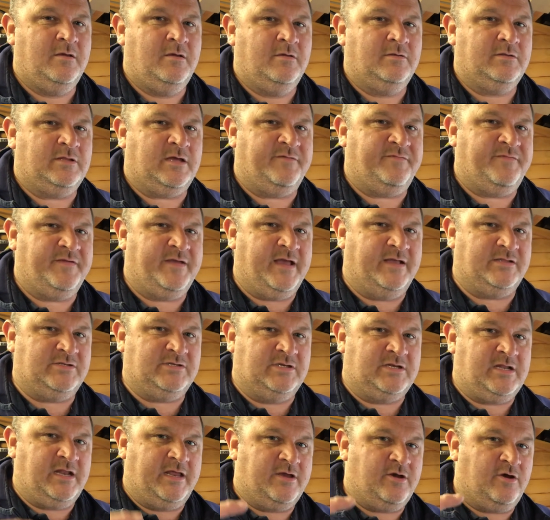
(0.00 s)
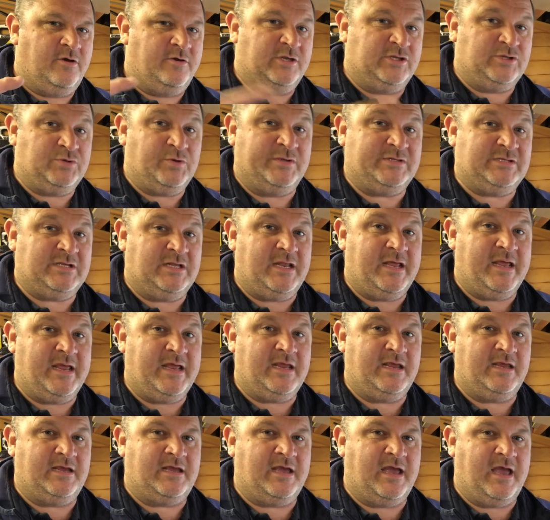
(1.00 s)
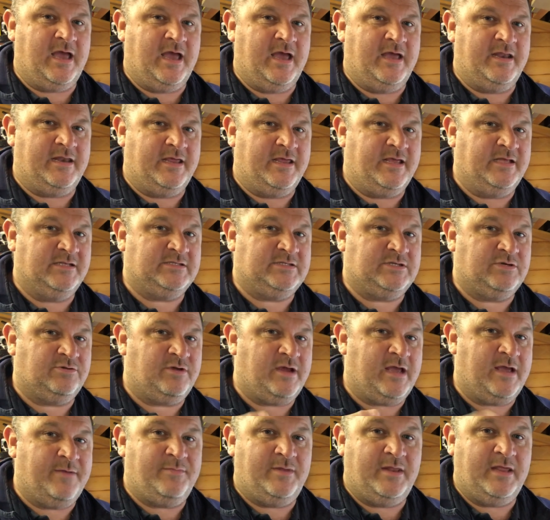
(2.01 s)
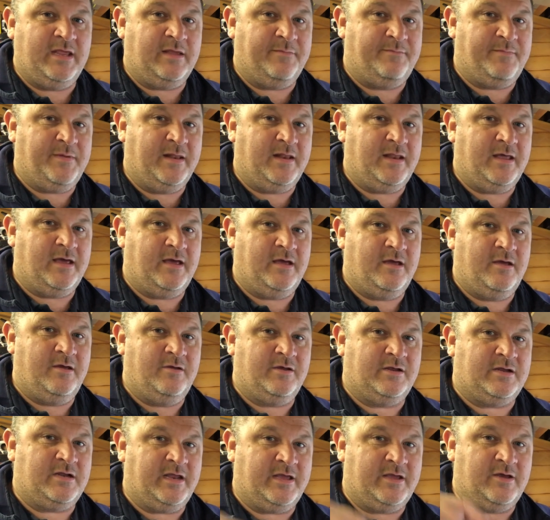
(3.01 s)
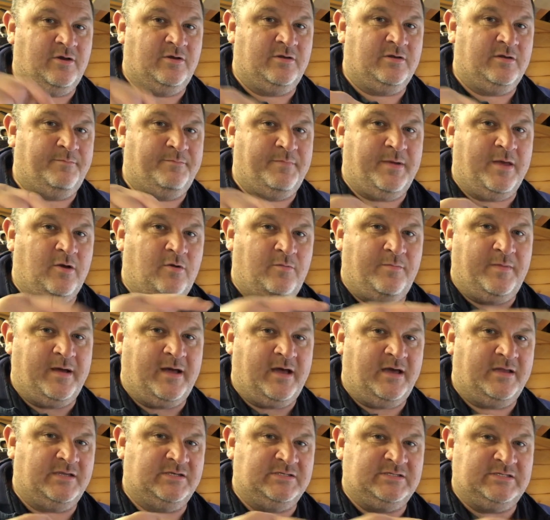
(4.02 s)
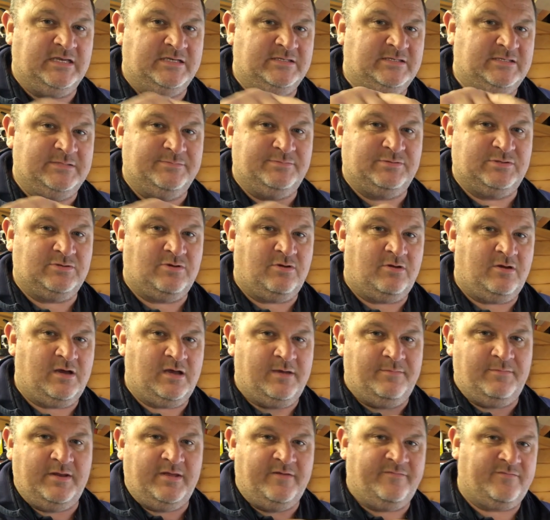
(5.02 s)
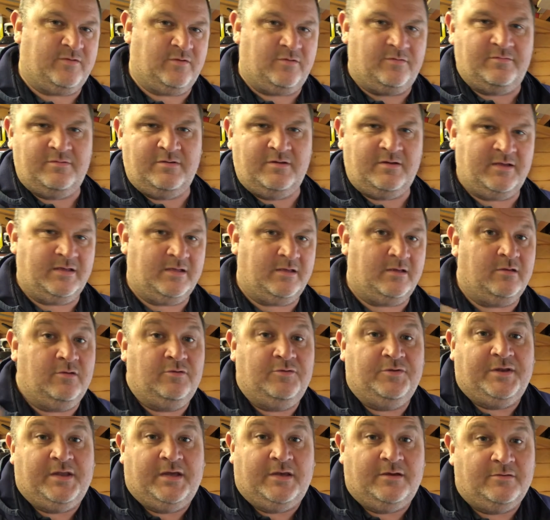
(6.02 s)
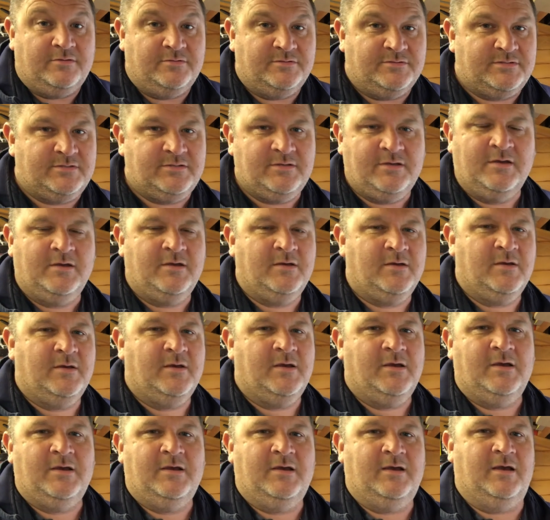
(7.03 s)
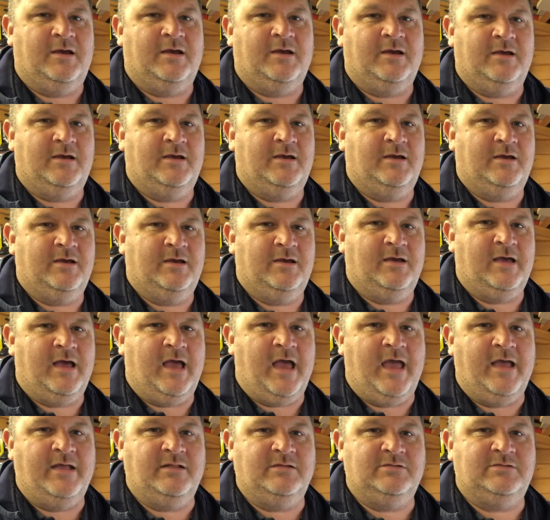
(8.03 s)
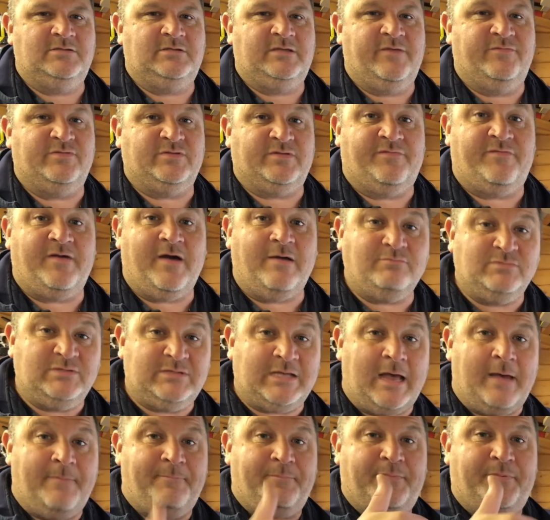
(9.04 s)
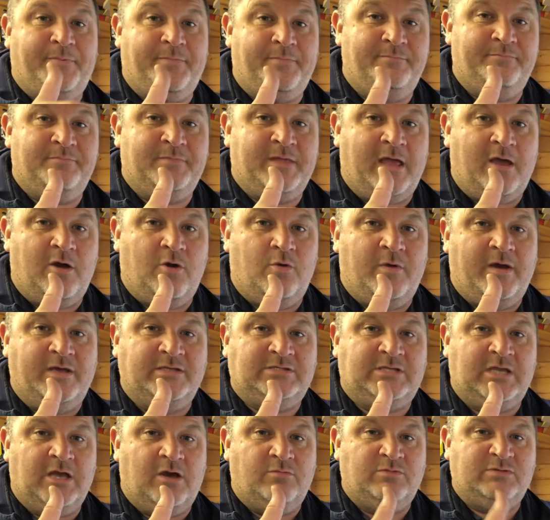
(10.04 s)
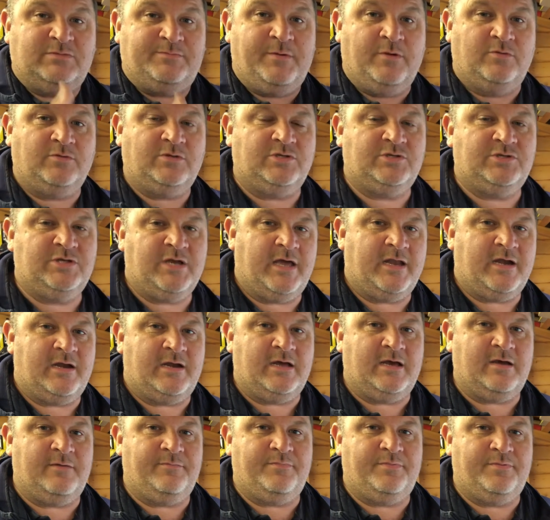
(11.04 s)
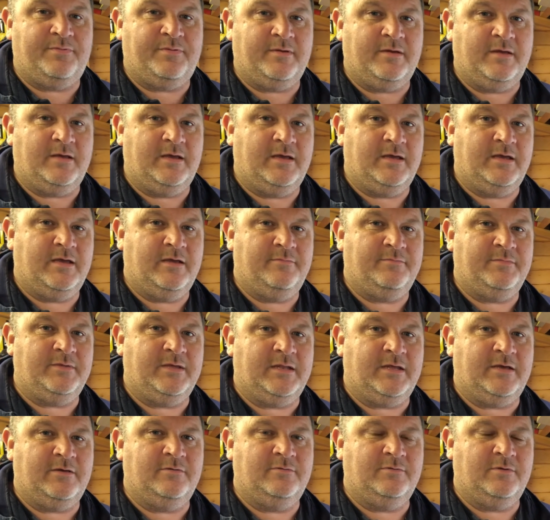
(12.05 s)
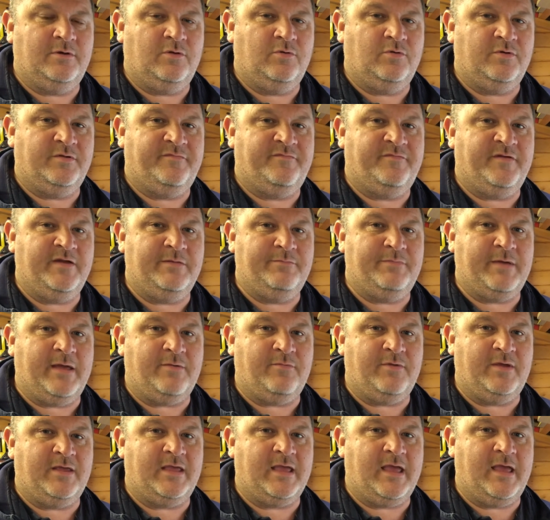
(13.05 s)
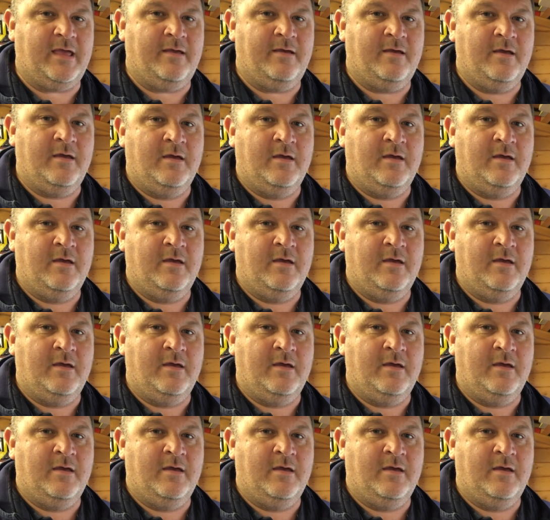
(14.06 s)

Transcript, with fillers: don't forget to click on the Twitter link and the Instagram link below click on the bell button that says subscribe left or right who knows uh, and give us a thumbs up that always helps build the channel up um, you know all the feedback we get